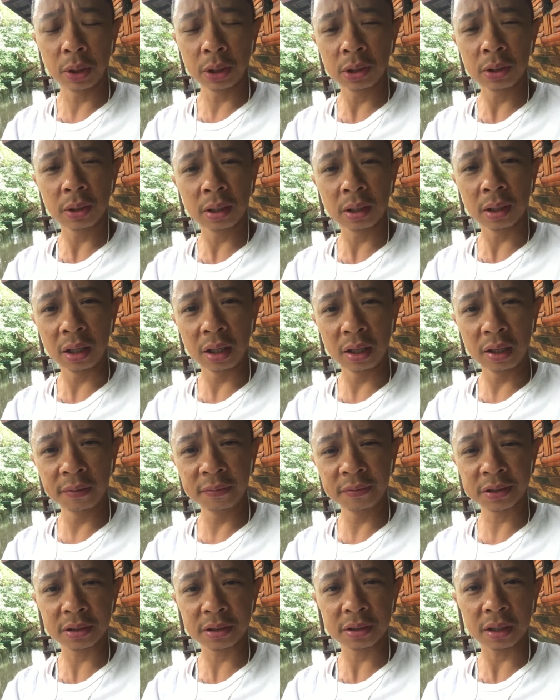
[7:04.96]
bring your
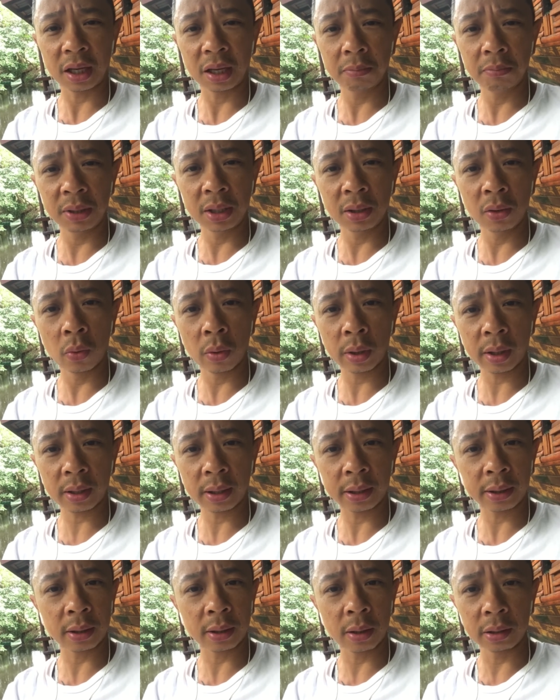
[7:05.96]
gloves, and be
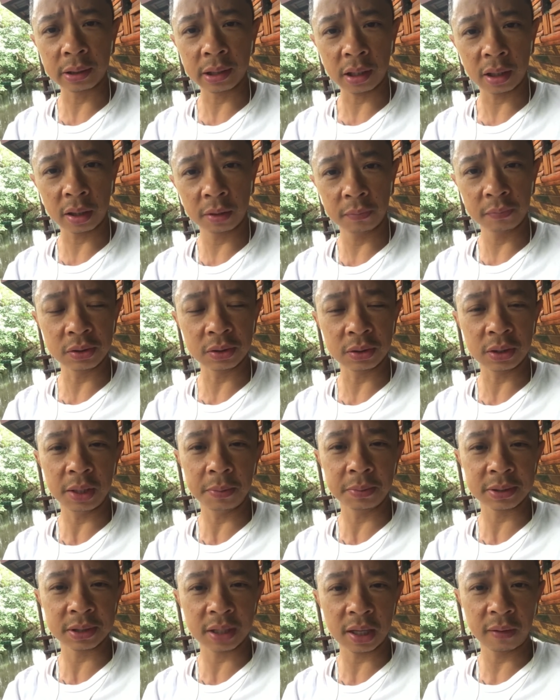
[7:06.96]
aware at all times to
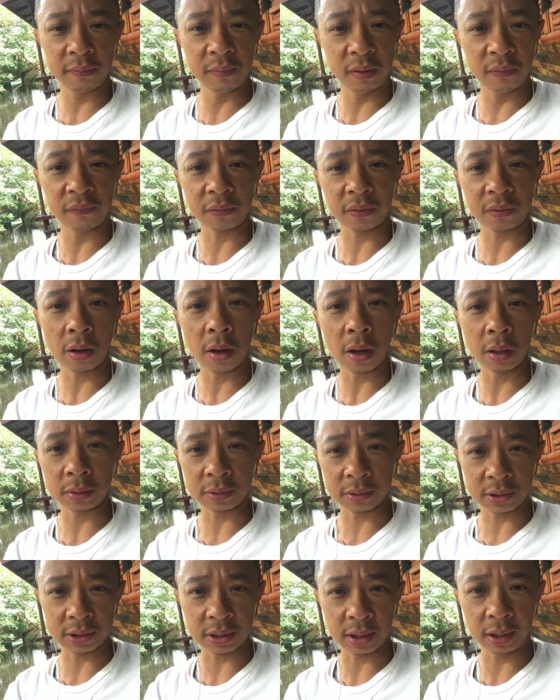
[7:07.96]
keep safety for all
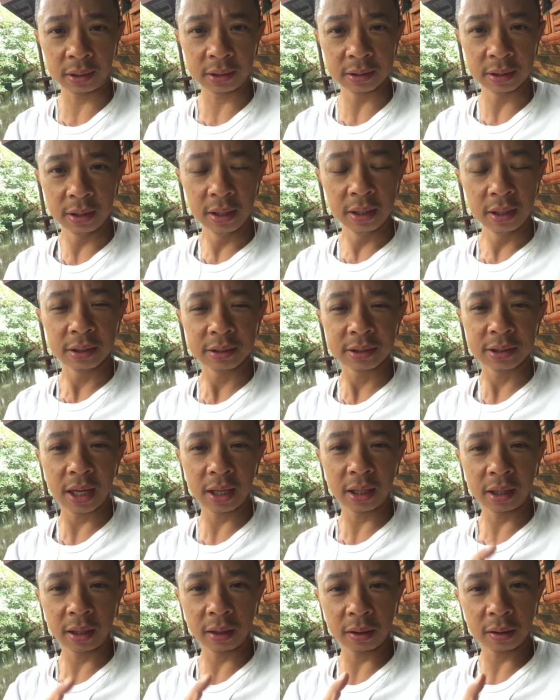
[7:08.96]
our sakes.
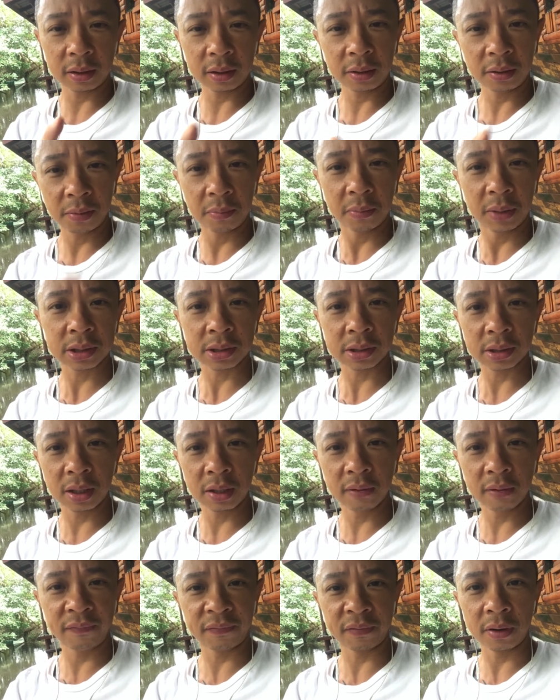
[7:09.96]
Take care. Much
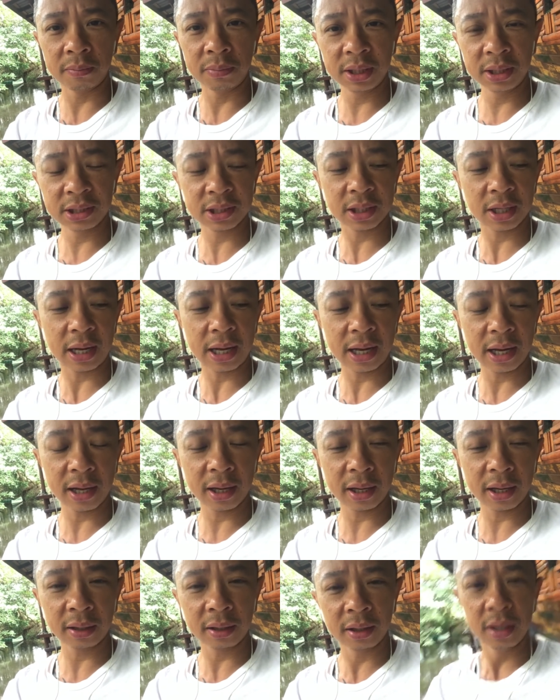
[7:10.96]
love from Nisa,
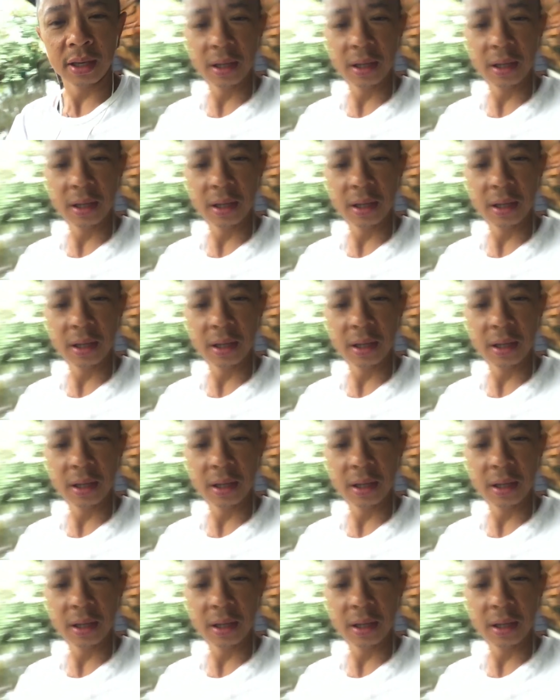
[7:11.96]
I,